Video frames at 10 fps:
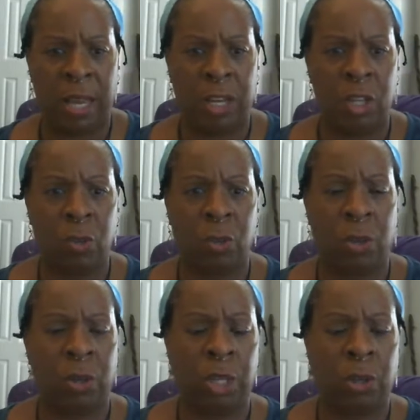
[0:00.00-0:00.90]
and you
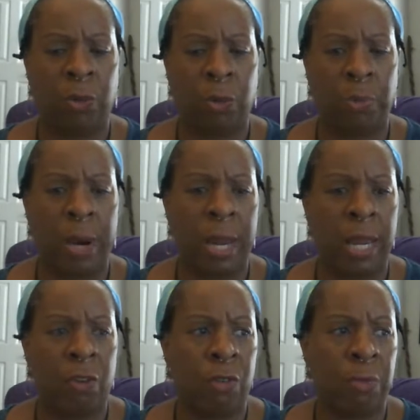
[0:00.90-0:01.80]
were
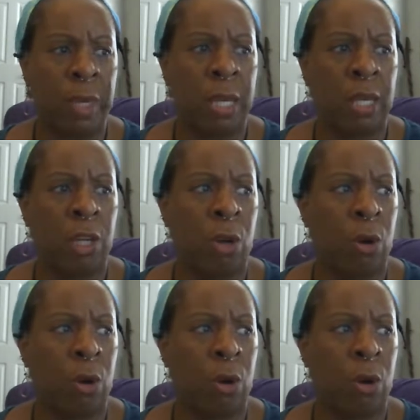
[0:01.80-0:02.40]
praying over me,